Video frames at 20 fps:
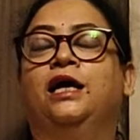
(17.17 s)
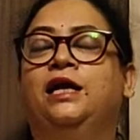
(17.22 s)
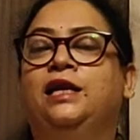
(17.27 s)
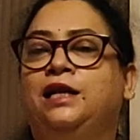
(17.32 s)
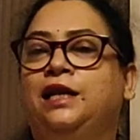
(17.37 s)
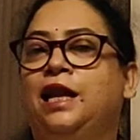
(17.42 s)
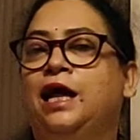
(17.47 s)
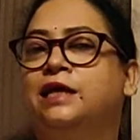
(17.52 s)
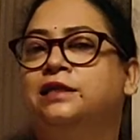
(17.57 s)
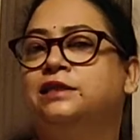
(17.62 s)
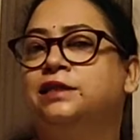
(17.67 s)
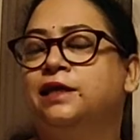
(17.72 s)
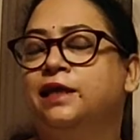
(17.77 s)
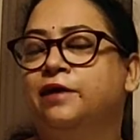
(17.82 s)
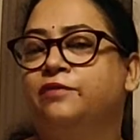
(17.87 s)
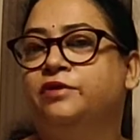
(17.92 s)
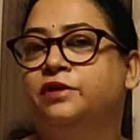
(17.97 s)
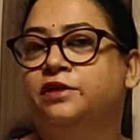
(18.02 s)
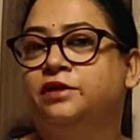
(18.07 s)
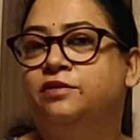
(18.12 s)
In class
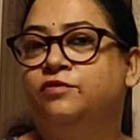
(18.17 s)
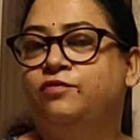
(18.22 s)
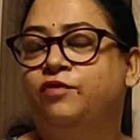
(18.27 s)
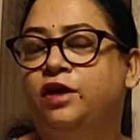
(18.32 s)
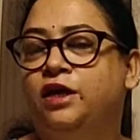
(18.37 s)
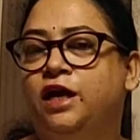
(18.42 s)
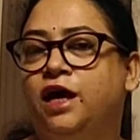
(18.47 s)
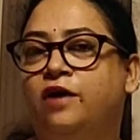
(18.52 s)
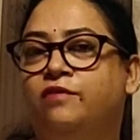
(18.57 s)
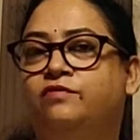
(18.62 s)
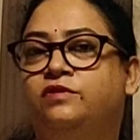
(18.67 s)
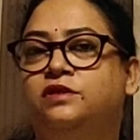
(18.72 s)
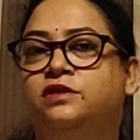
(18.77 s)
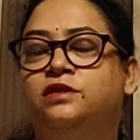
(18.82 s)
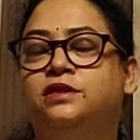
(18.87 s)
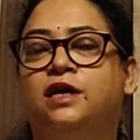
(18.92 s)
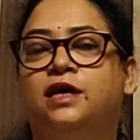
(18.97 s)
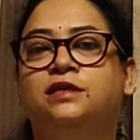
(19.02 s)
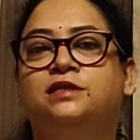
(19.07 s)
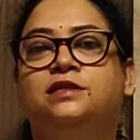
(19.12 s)
11 we have
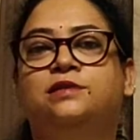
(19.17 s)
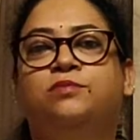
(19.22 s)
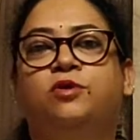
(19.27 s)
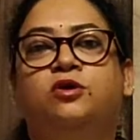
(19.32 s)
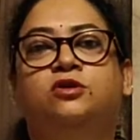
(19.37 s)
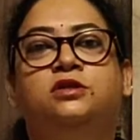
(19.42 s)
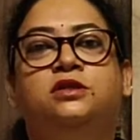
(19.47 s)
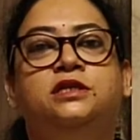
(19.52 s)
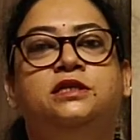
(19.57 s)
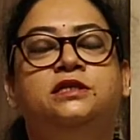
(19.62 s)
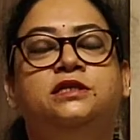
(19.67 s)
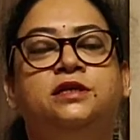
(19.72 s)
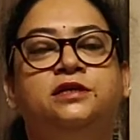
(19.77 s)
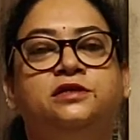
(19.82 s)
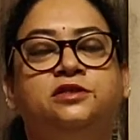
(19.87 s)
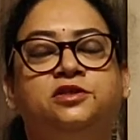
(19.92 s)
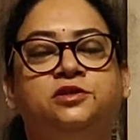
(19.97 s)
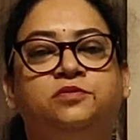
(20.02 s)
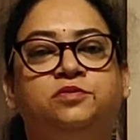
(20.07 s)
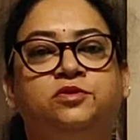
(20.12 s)
discussed about these
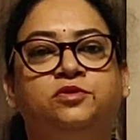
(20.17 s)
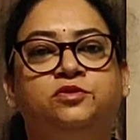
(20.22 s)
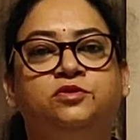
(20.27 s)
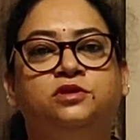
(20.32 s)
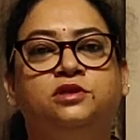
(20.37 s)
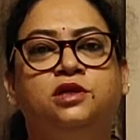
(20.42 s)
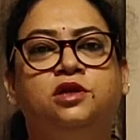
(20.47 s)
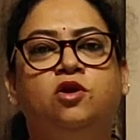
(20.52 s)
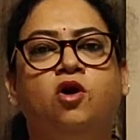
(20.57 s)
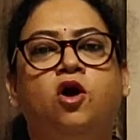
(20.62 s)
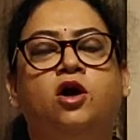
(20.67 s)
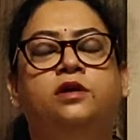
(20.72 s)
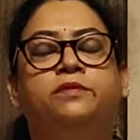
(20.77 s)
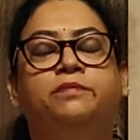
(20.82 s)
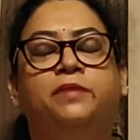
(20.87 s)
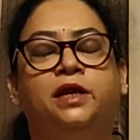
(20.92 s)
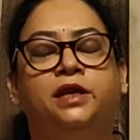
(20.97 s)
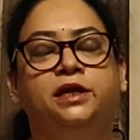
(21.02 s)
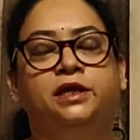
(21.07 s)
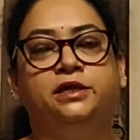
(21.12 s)
attributes
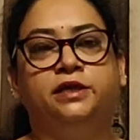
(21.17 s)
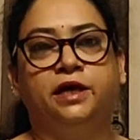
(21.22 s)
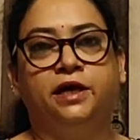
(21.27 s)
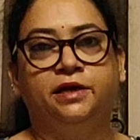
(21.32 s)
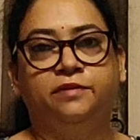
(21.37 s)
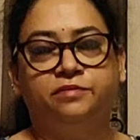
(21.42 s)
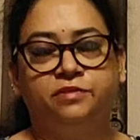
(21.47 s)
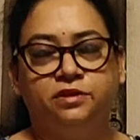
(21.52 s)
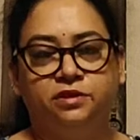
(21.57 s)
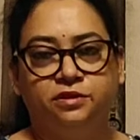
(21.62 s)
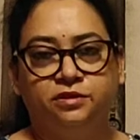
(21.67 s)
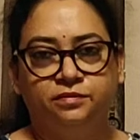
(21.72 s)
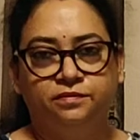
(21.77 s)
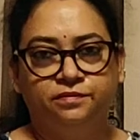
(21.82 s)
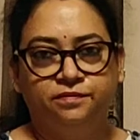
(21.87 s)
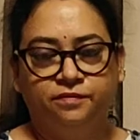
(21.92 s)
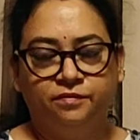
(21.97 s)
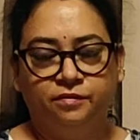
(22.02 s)
many times.